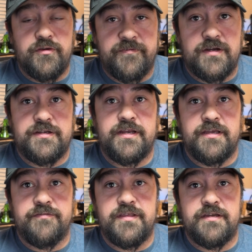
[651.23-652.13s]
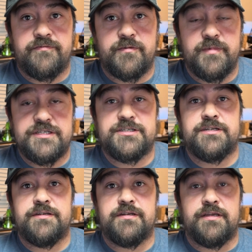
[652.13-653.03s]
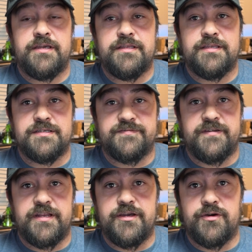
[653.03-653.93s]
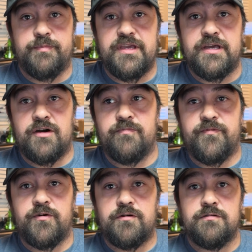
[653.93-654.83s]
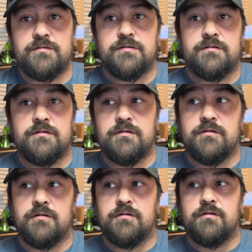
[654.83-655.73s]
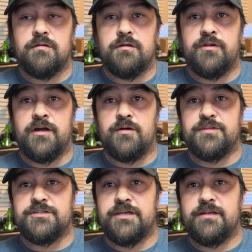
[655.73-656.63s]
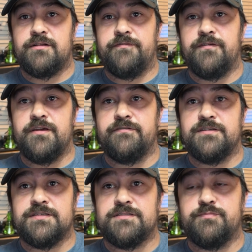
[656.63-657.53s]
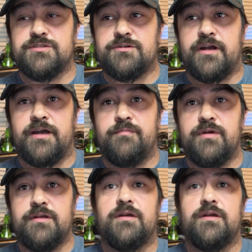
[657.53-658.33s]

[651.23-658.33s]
If you found any of the information in this video to be helpful, it would help the channel if you give us a subscribe.